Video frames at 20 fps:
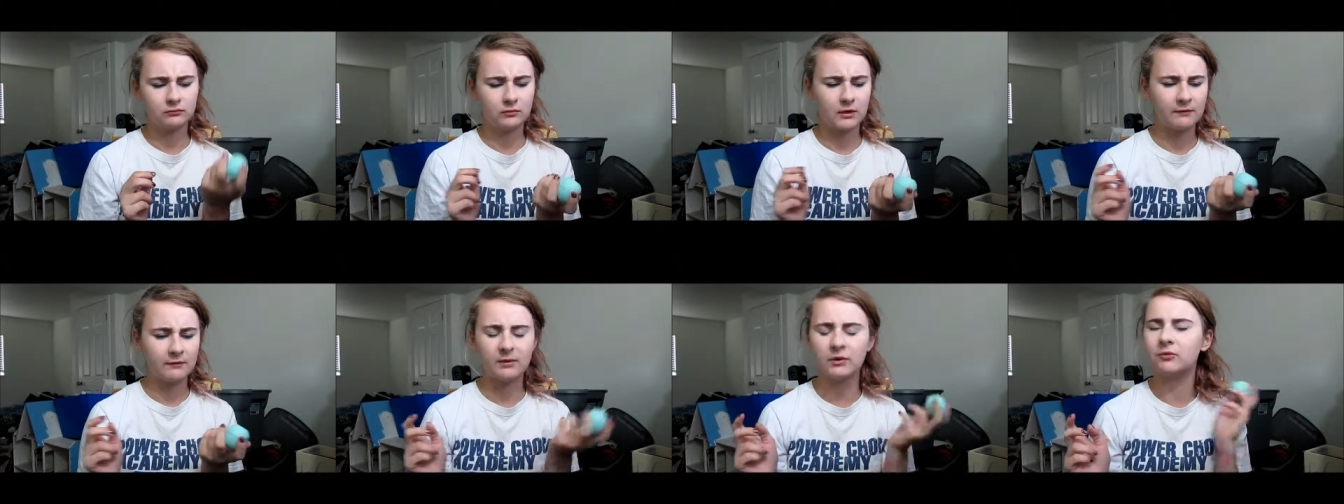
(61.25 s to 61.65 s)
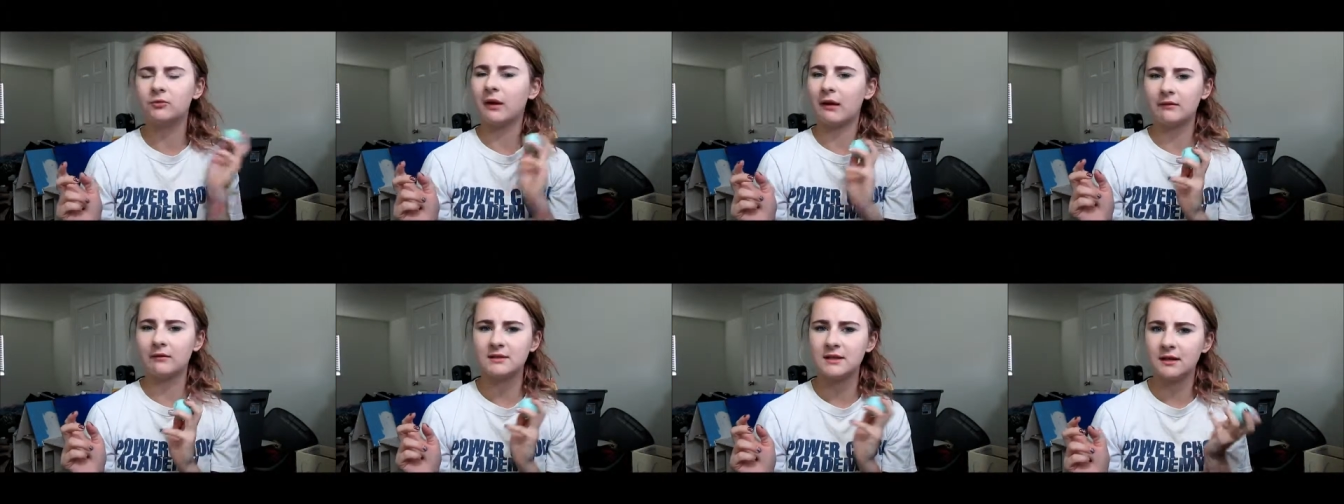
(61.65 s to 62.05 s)
I've been
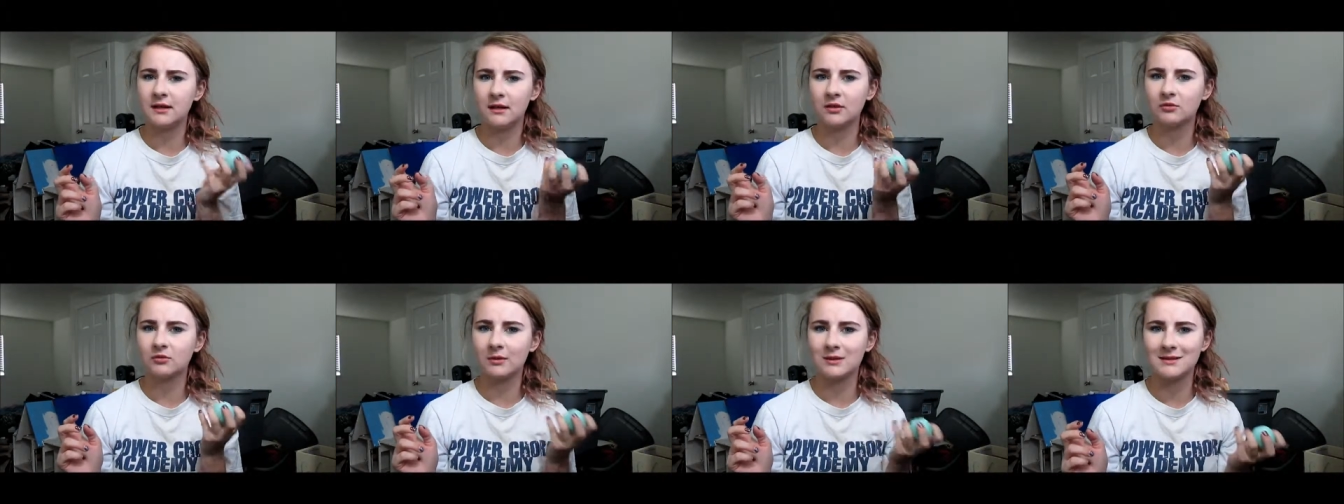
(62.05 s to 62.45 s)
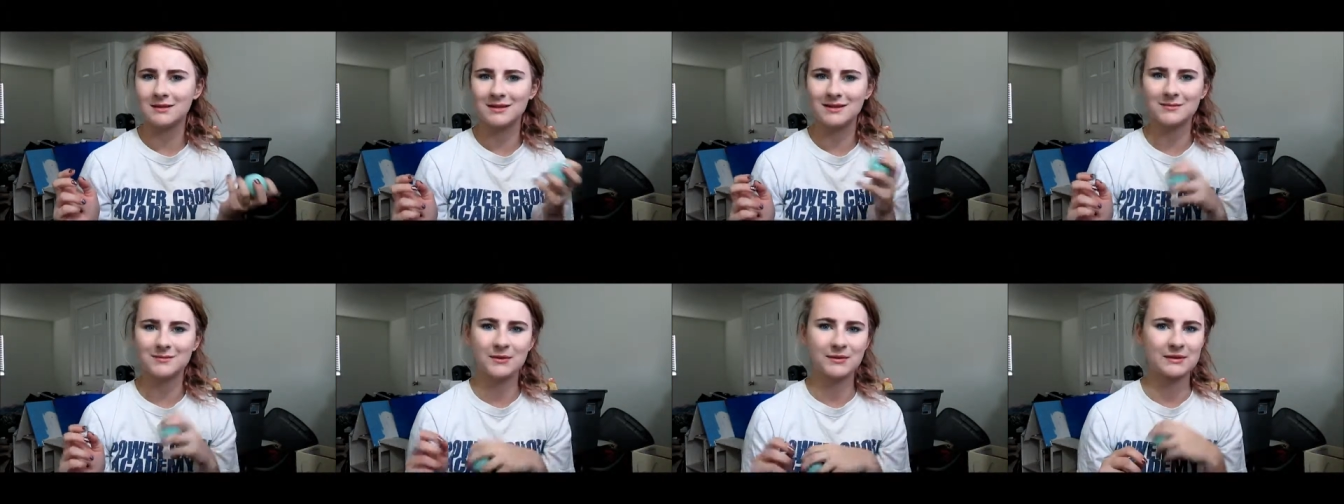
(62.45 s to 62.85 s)
gravitating towards it
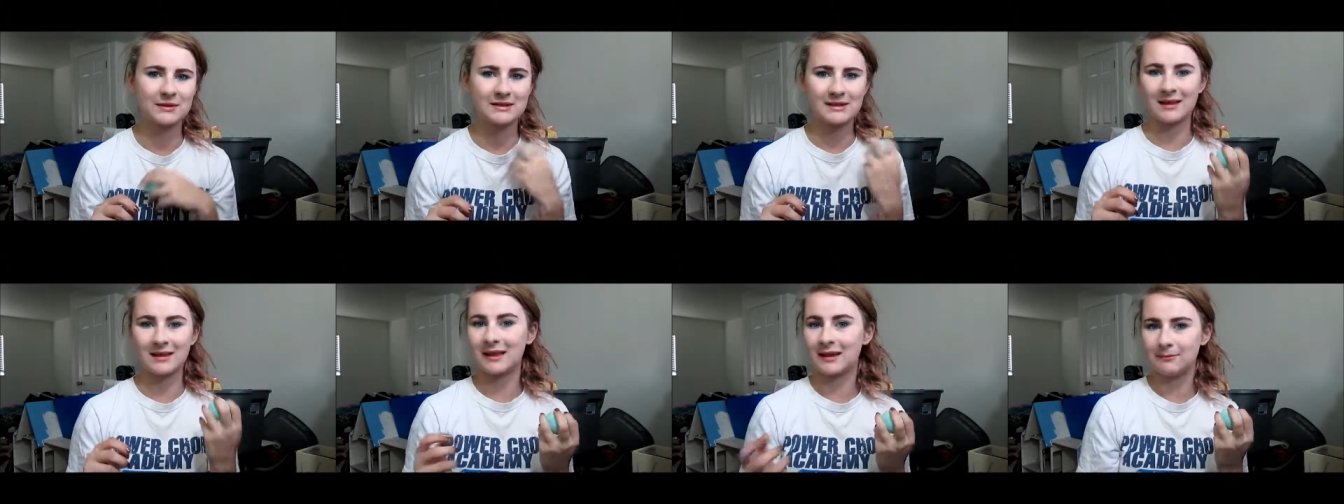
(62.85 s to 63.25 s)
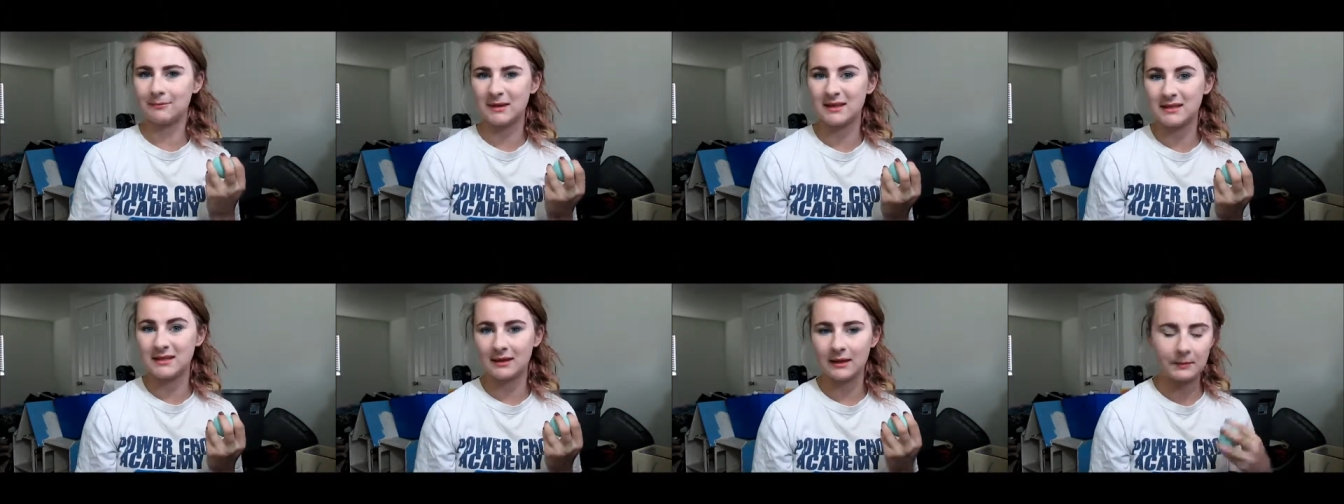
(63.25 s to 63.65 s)
this month because I like
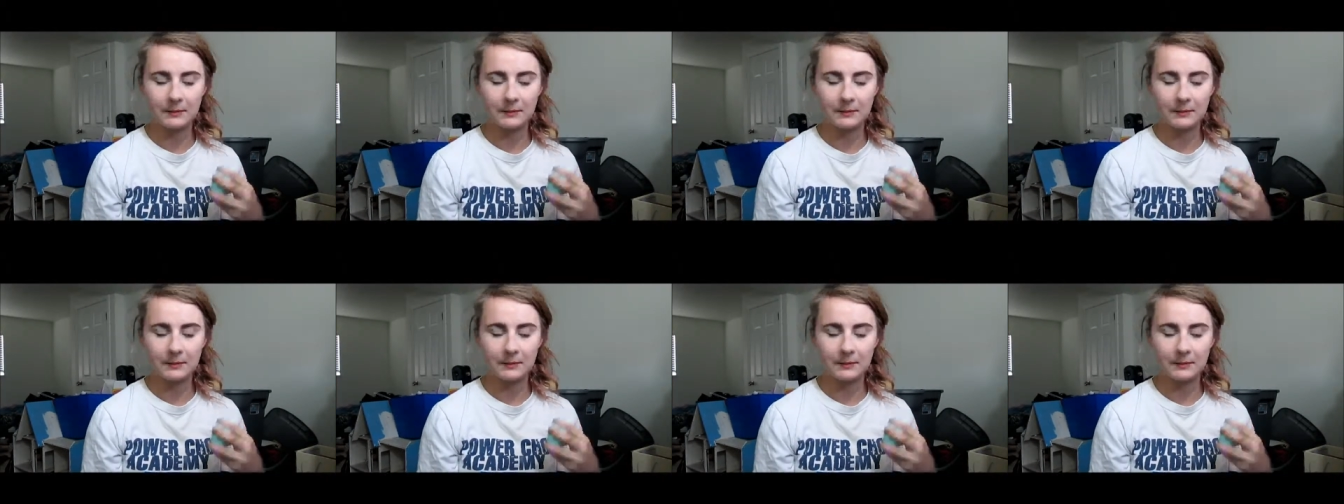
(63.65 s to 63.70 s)
minty lip